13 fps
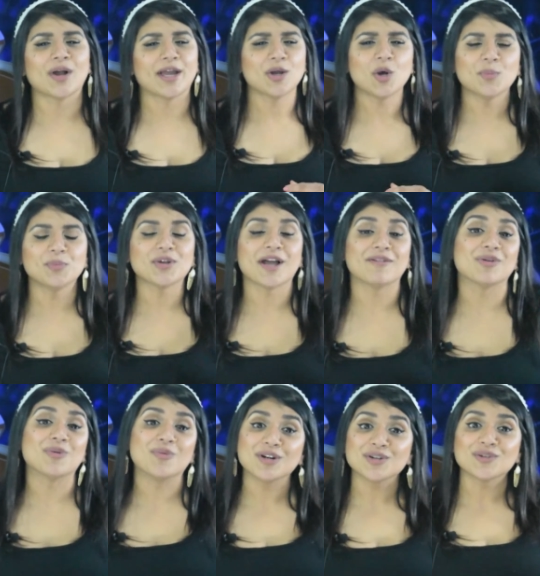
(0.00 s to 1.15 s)
I hope you have a
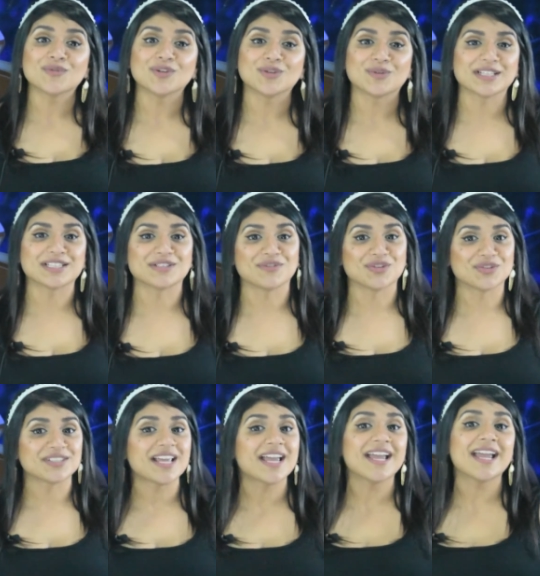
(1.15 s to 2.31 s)
wonderful rest of your
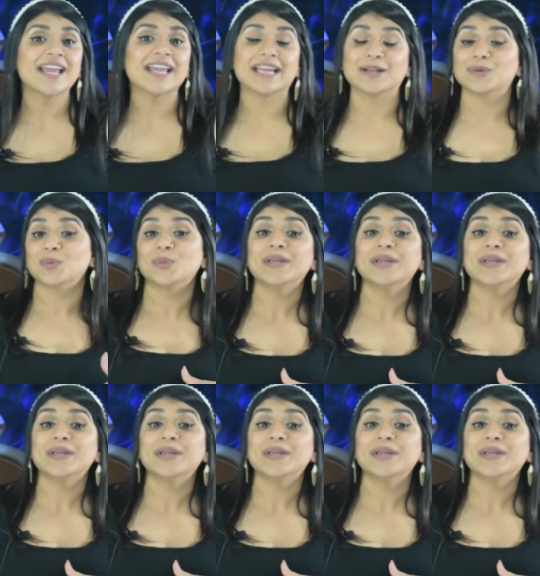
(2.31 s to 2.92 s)
day and